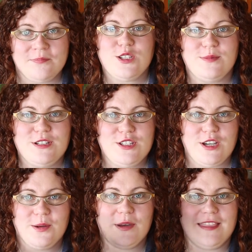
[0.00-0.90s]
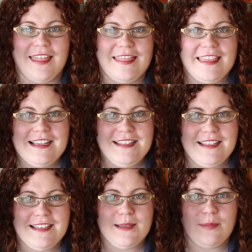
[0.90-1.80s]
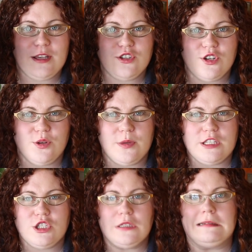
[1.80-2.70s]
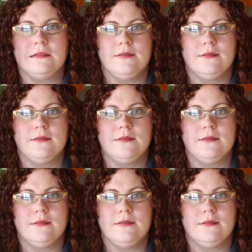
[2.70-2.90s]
So I'm going to start with, this is a picture which,